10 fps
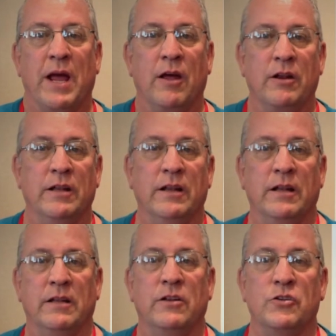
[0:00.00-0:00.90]
about, and
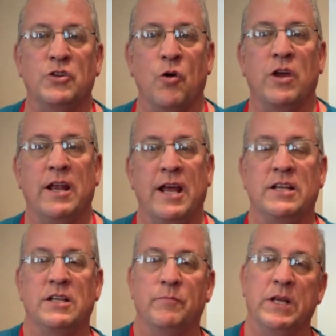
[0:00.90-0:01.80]
there's no
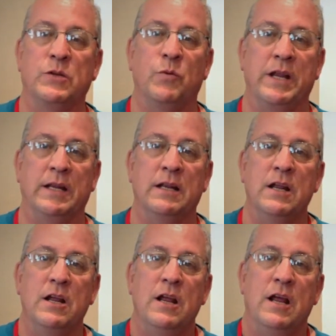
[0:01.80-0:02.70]
connection between
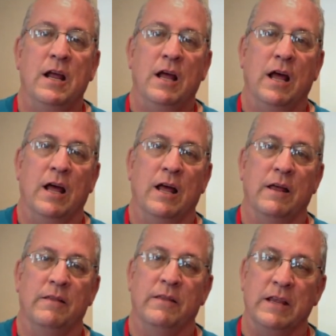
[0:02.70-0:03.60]

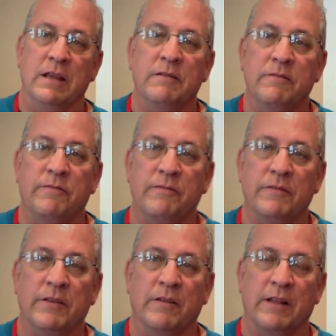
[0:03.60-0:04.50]
the
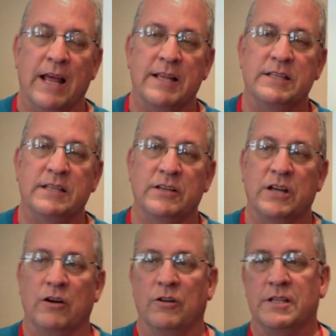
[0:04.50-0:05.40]
last
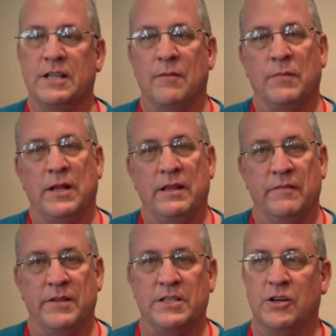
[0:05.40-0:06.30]
General Assembly, the
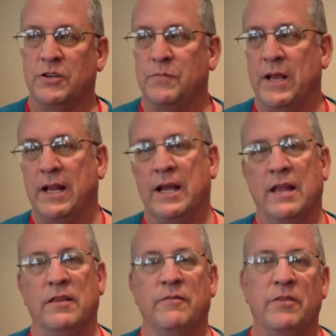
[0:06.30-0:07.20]
visitors' meeting,
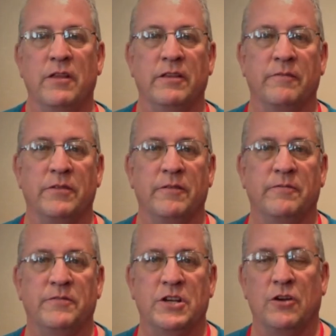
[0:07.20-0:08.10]
and the
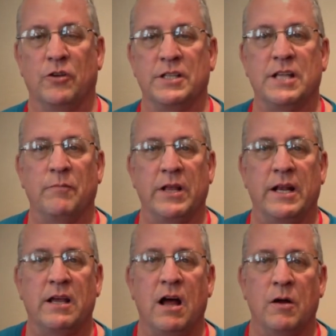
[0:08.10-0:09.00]
General Assembly to
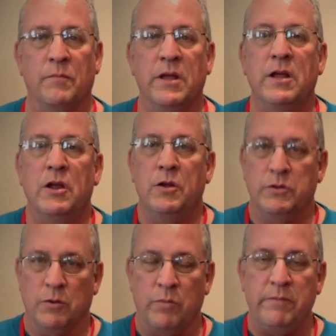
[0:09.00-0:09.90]
come.
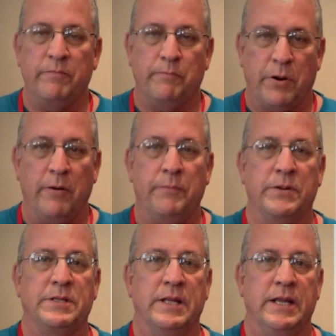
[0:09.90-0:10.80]
So we
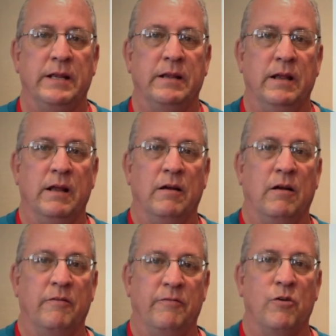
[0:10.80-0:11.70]
purposely
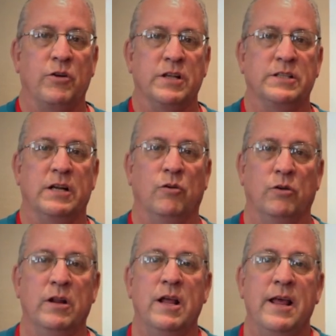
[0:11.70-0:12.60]
are focusing
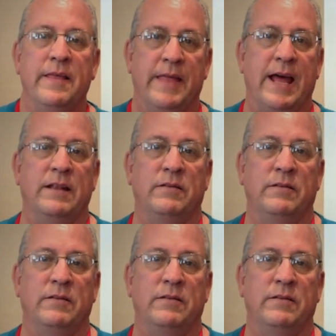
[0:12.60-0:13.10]
on that